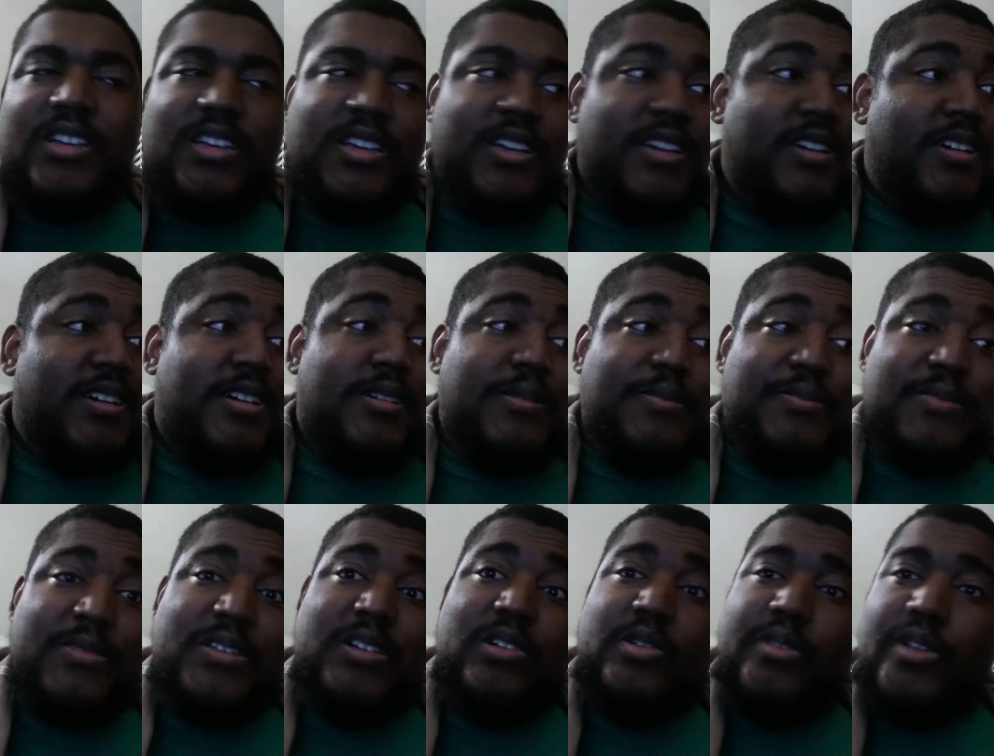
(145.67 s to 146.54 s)
uh,
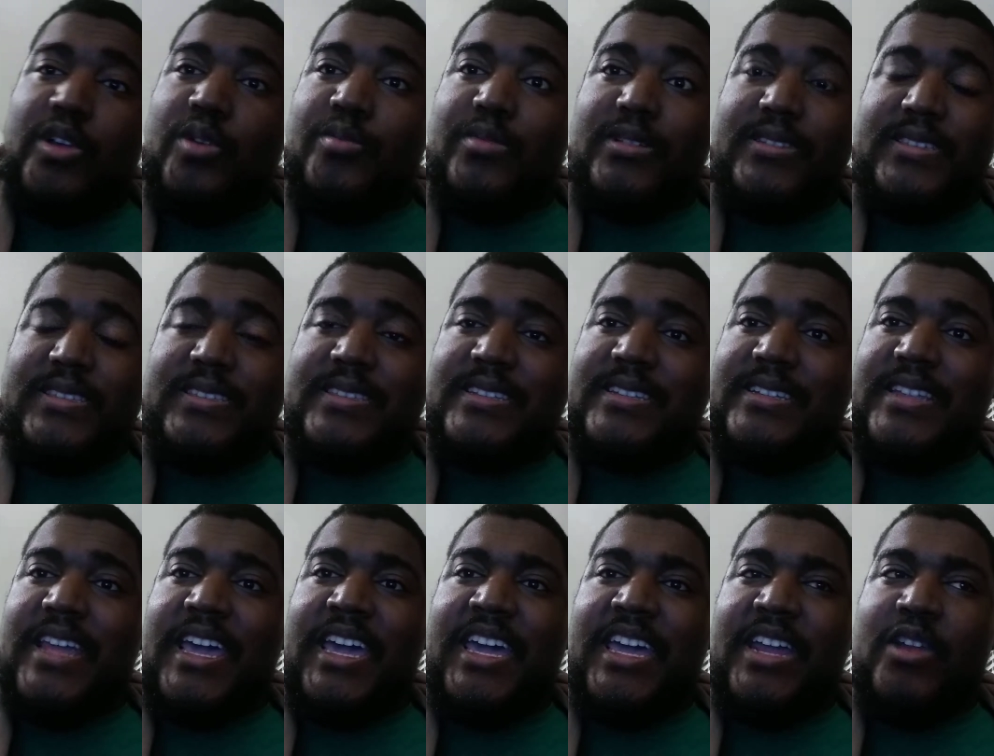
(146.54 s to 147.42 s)
Oklahoma
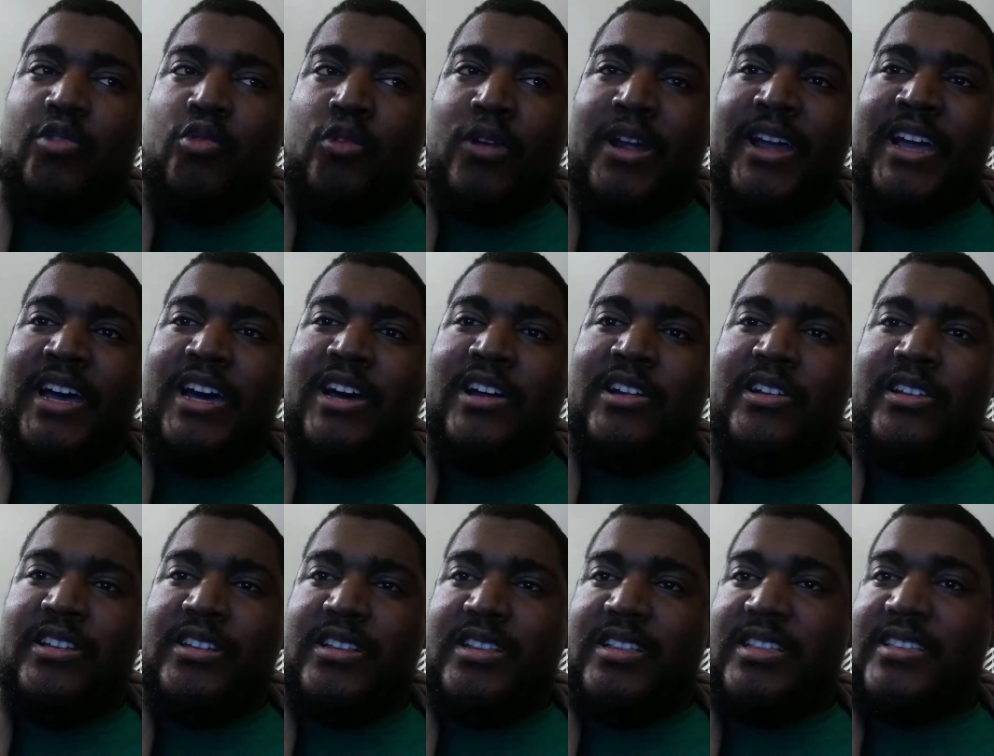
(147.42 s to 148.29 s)
stayed
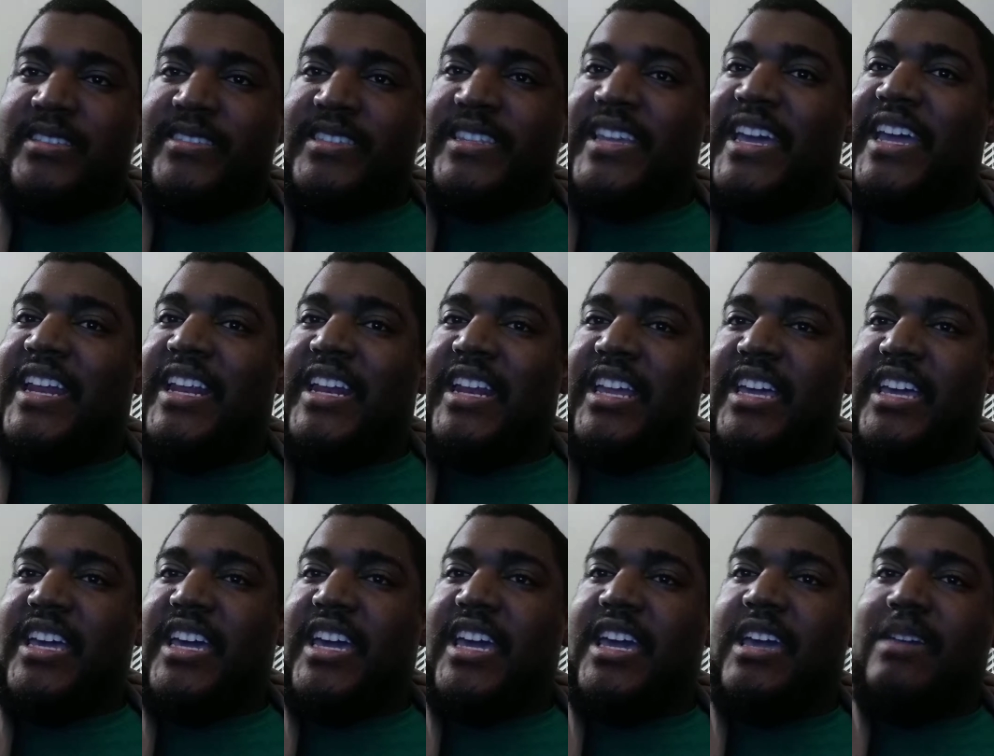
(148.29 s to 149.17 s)
around, stayed in the
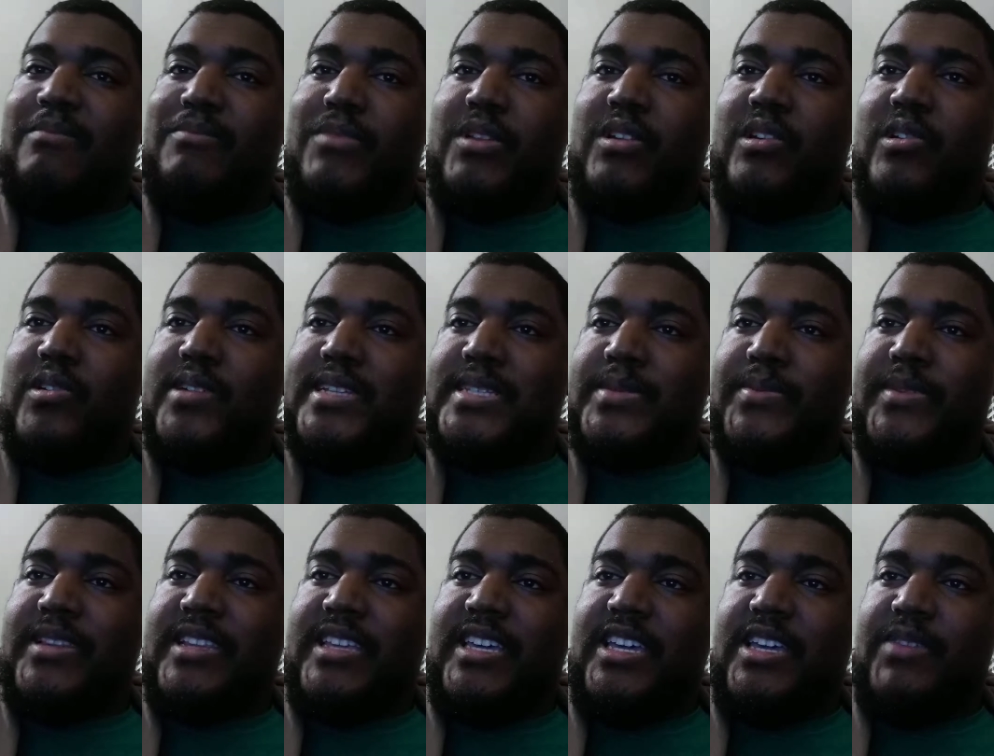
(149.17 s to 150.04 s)
game, but
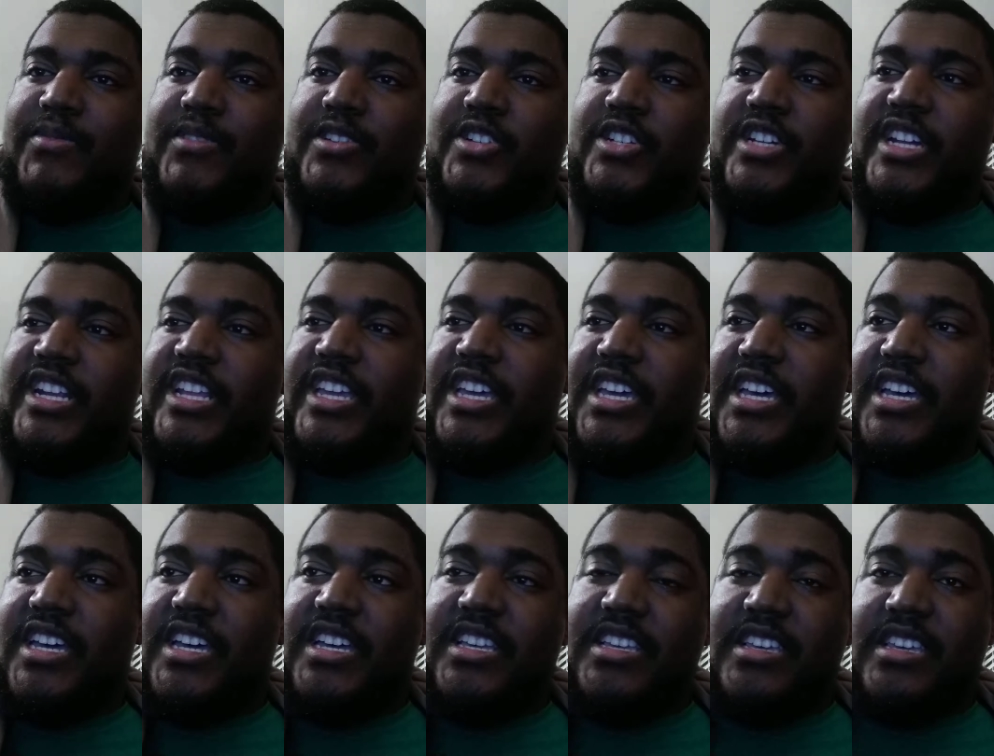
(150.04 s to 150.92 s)
ultimately
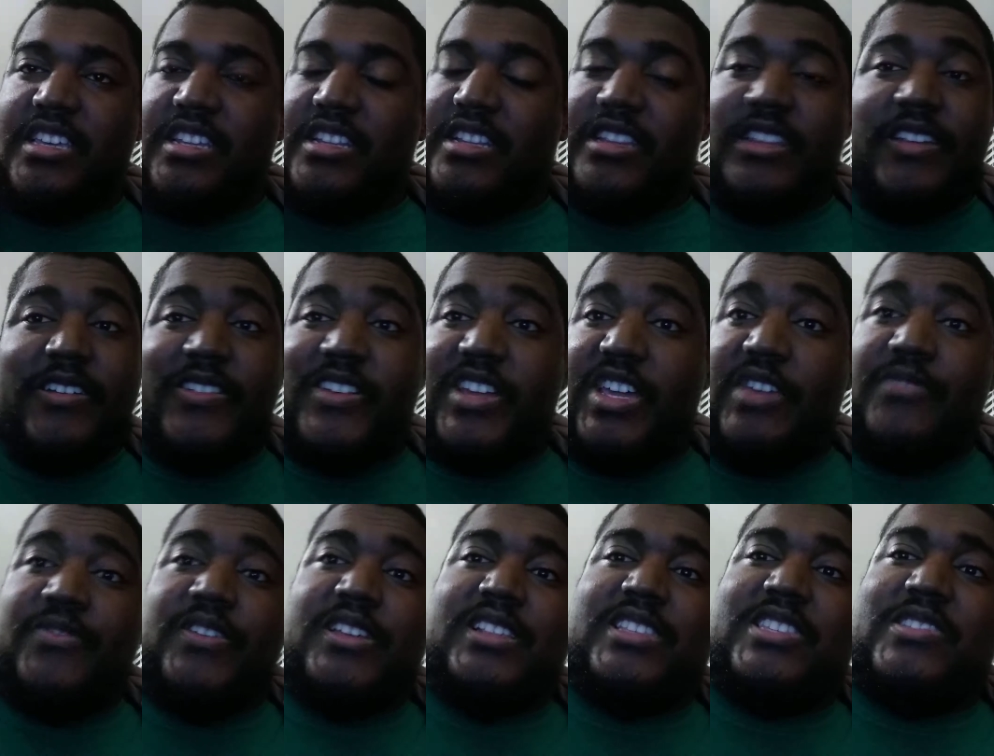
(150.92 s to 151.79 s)
Virginia, their
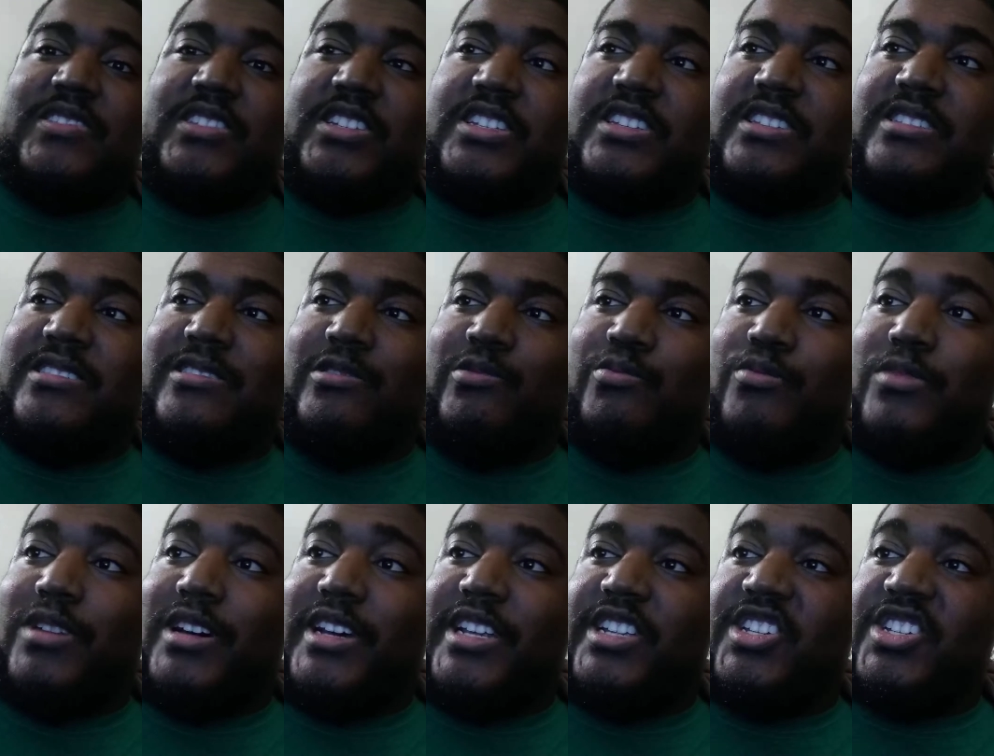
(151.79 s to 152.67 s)
defense was just too
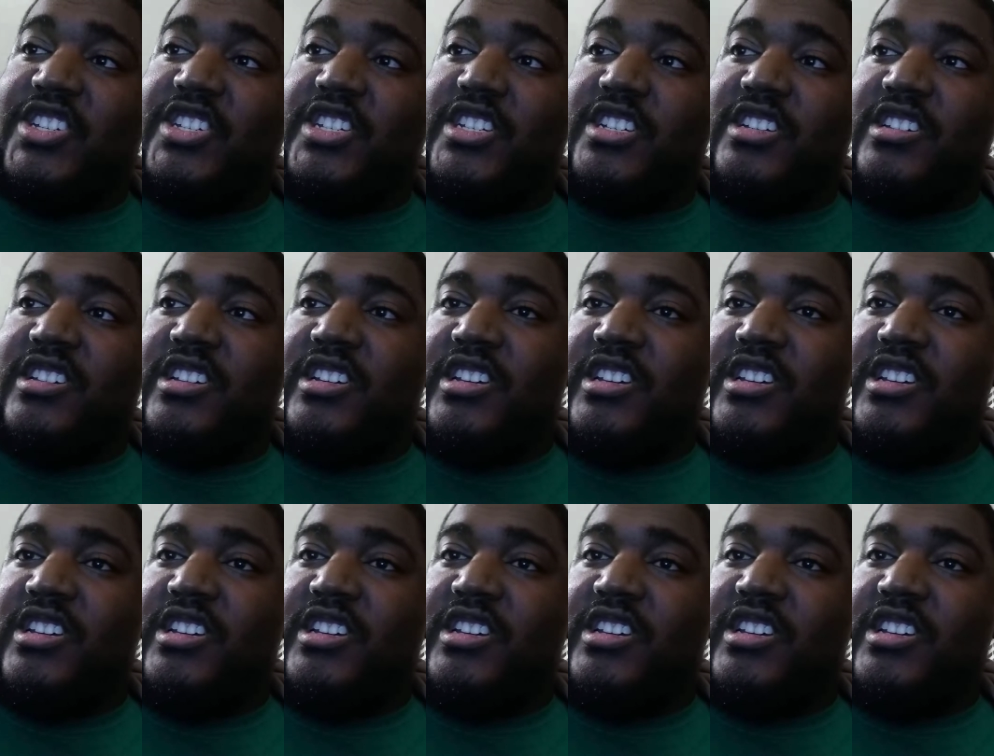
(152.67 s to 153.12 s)
much.